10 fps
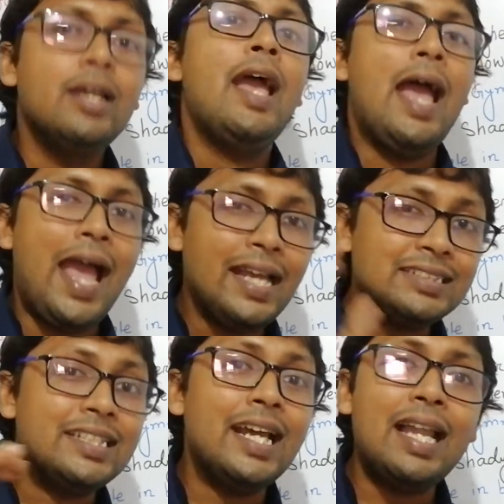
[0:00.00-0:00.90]
as
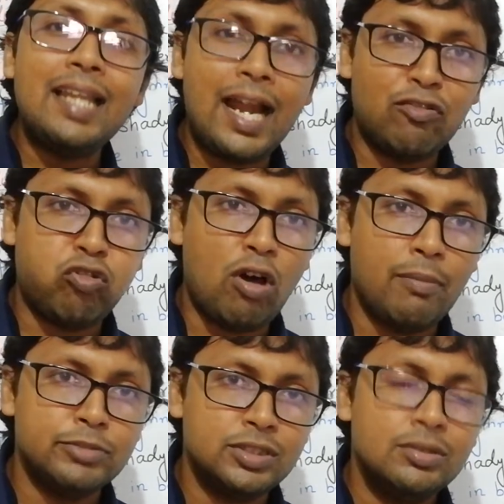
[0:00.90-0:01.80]
they are
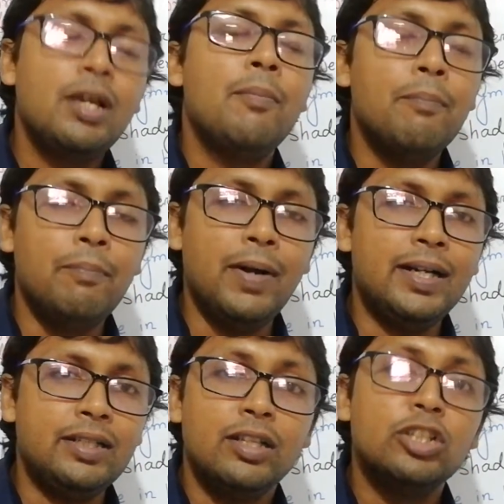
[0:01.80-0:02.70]
landforms
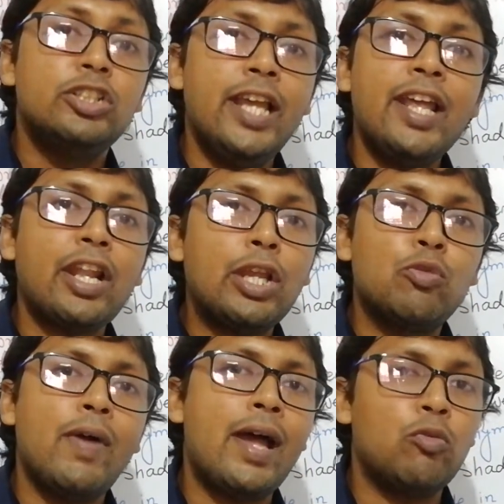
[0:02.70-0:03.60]
but they
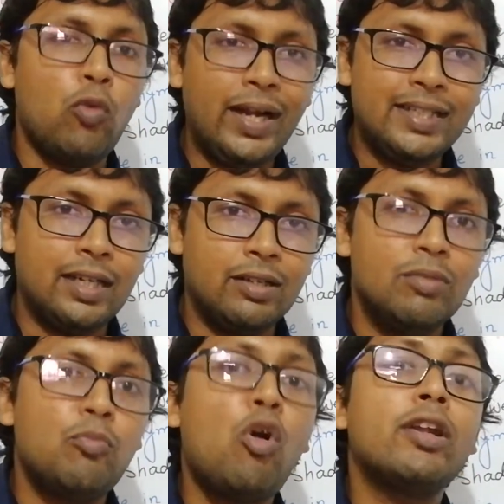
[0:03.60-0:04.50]
require water
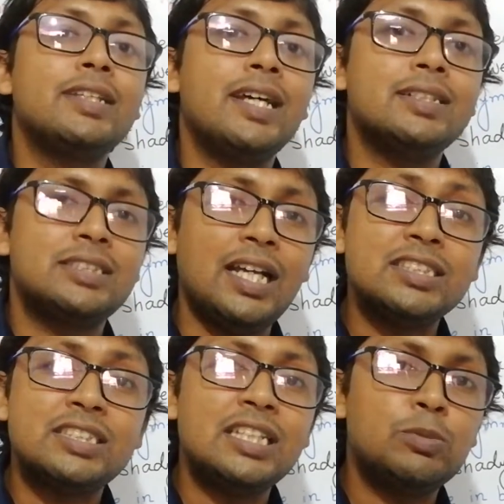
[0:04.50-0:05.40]
for their
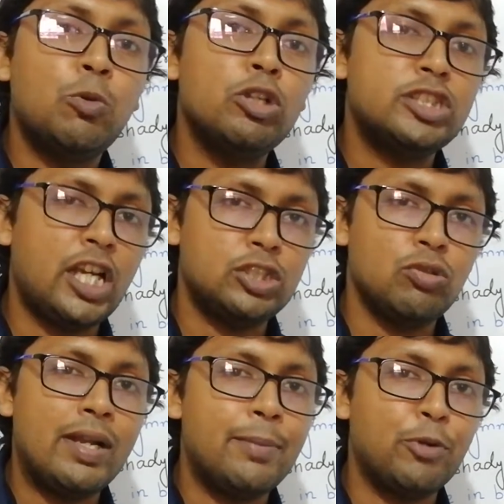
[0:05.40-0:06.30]
successful
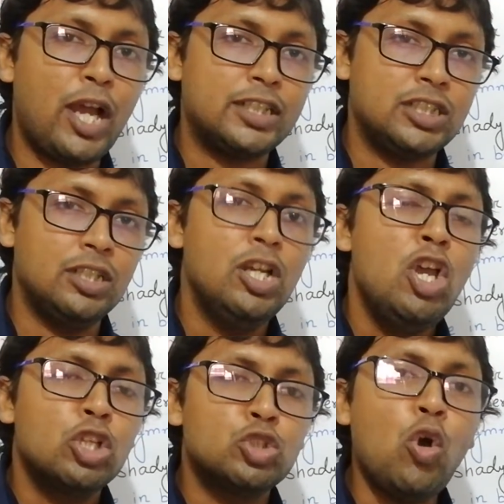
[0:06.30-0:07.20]
sexual reproduction,
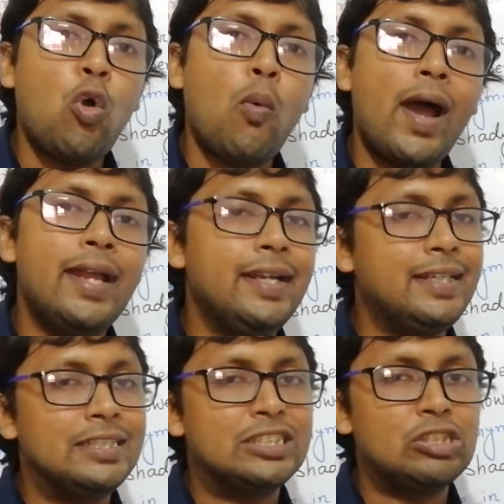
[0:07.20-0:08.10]
so why it
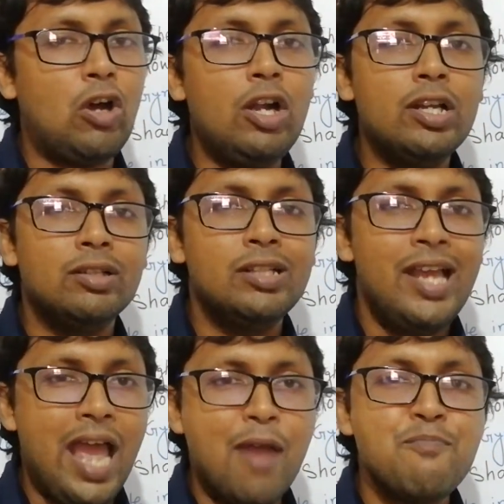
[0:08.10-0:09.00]
is called
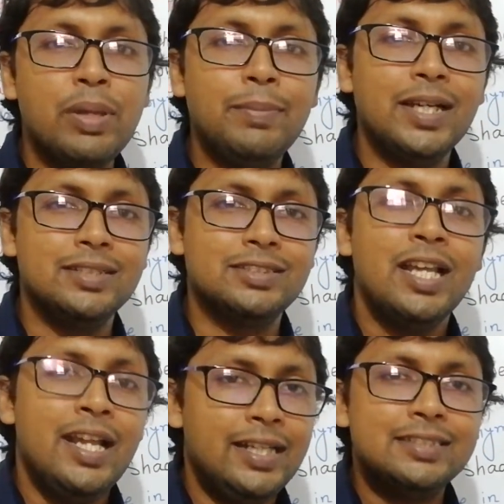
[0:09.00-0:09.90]
amphibians.
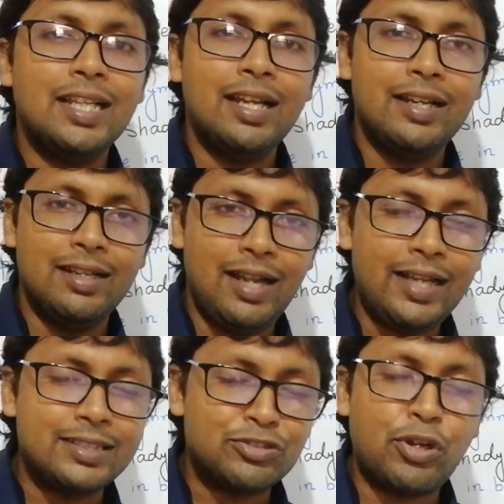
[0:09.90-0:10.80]
Is there
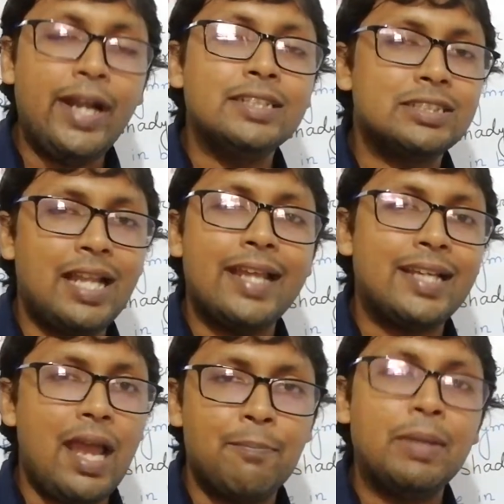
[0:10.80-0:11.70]
like traits like
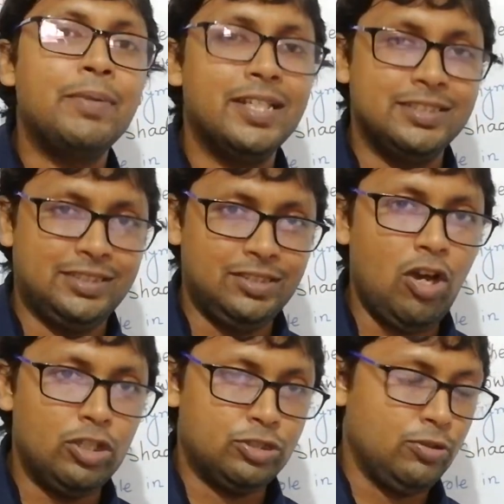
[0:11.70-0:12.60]
amphibians
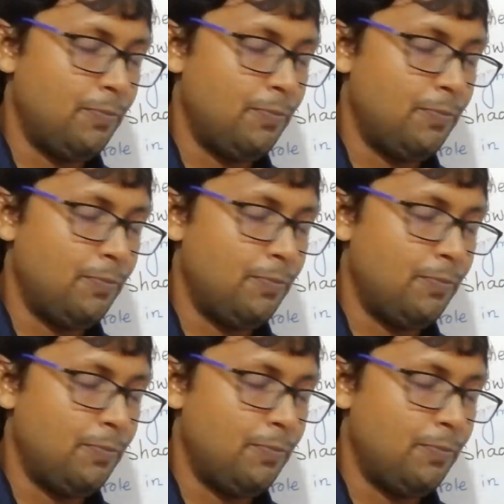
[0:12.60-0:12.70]
also.